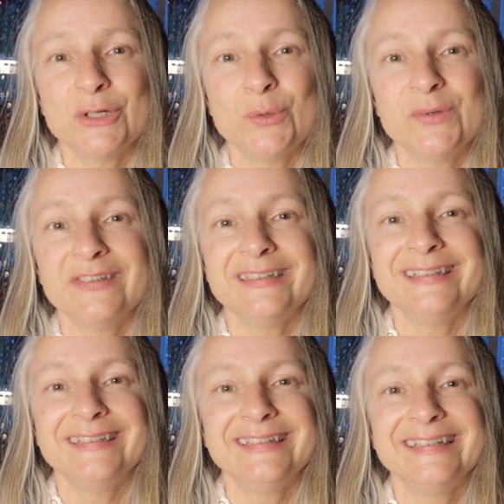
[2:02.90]
to go
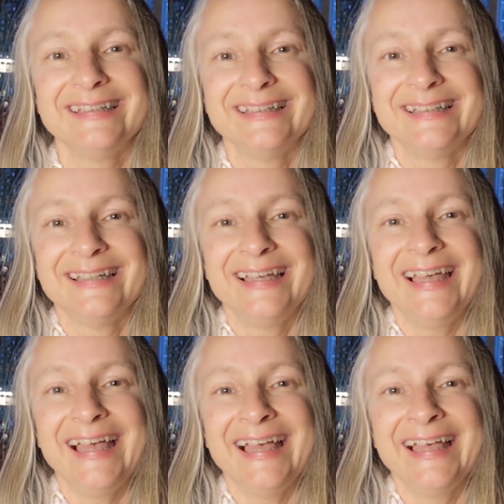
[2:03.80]
within
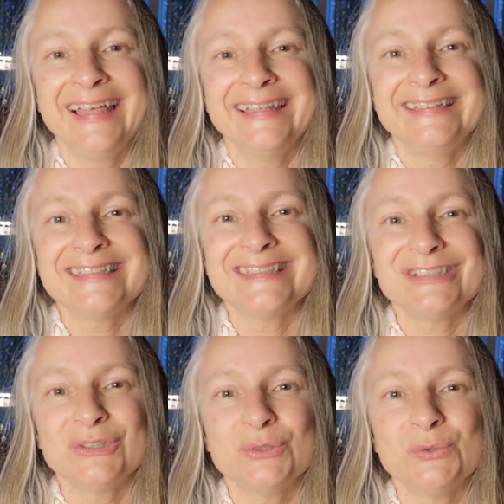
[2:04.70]
and
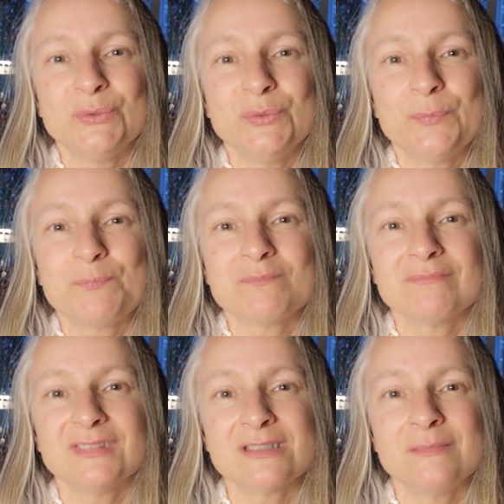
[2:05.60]
to
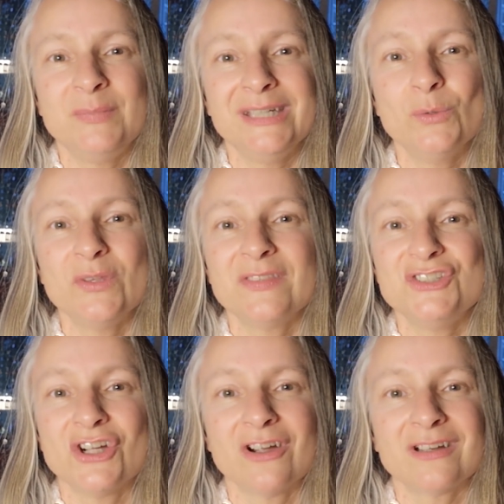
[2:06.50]
just be with the
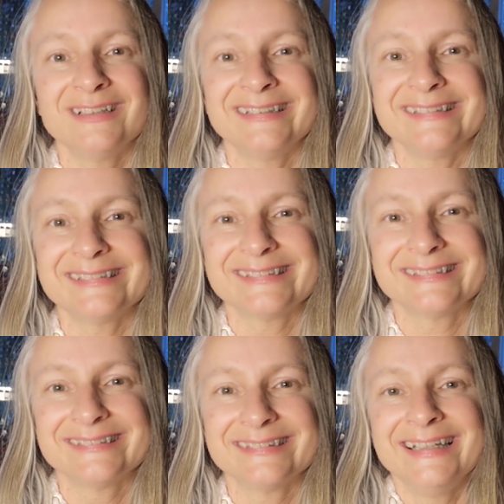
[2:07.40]

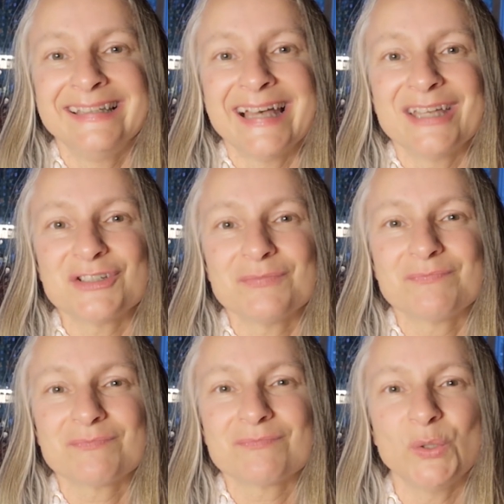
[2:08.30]
darkness and that
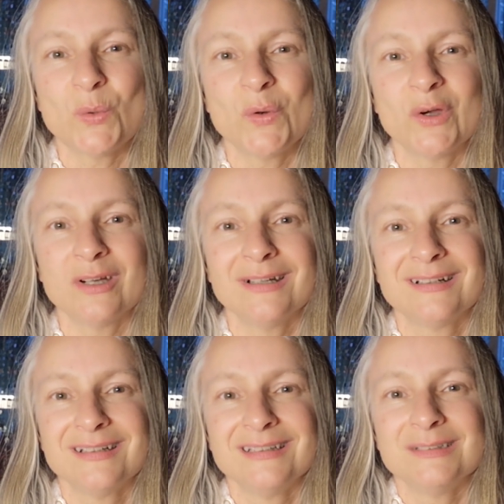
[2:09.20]
pure
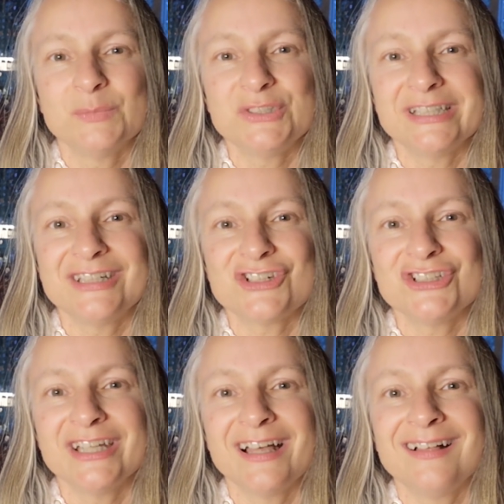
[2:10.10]

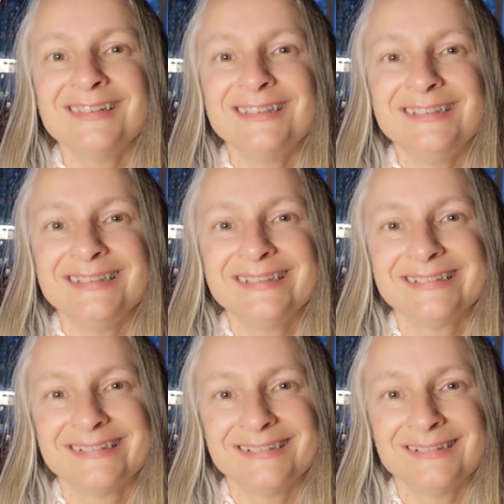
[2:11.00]
potentiality
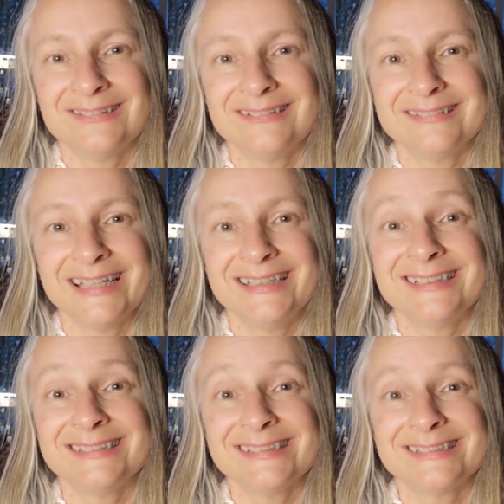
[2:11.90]
uh, that
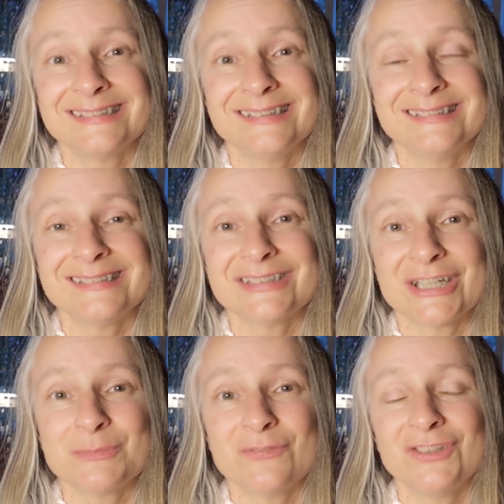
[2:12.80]
exists at this
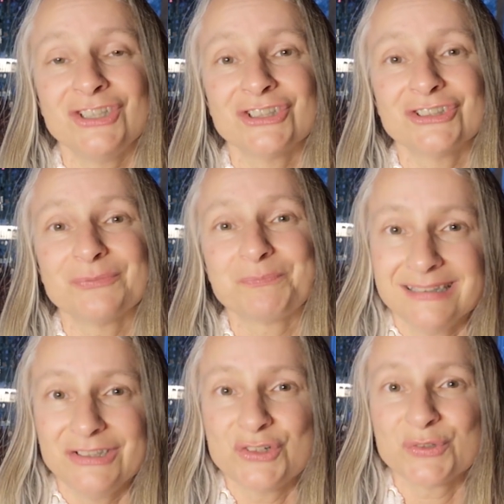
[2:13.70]
time of the year,
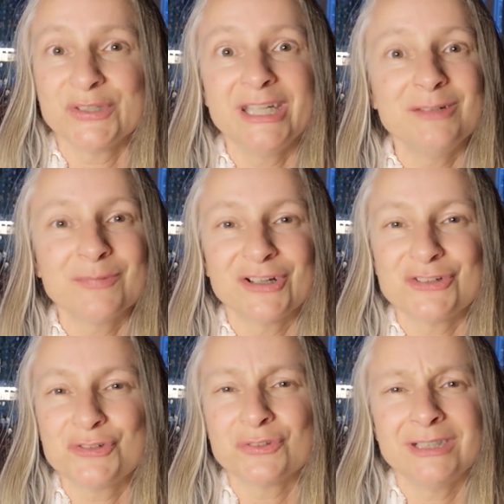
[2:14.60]
to dream our
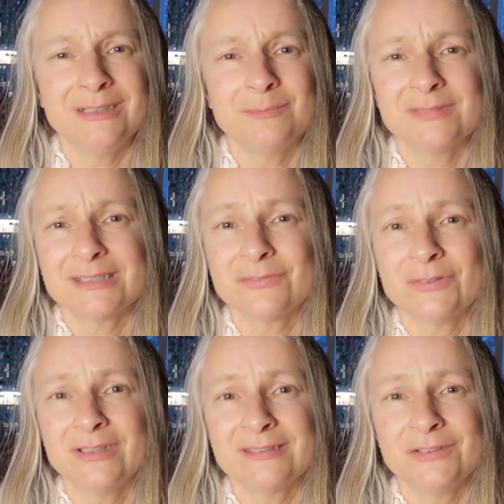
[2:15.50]
dreams for
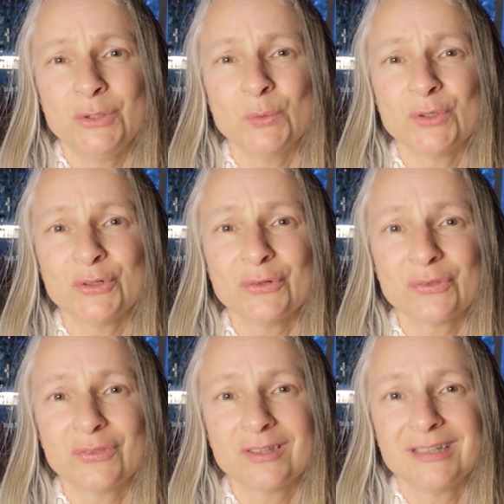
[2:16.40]
this new
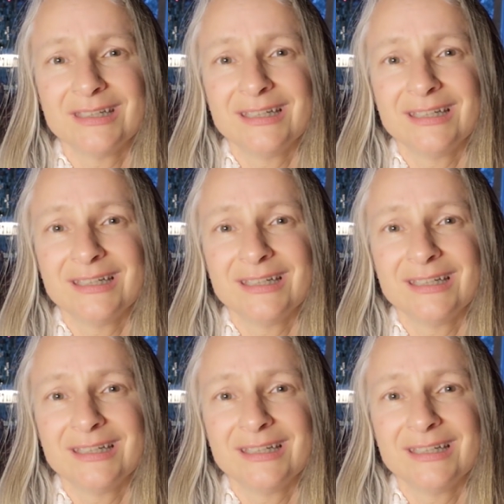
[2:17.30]
earth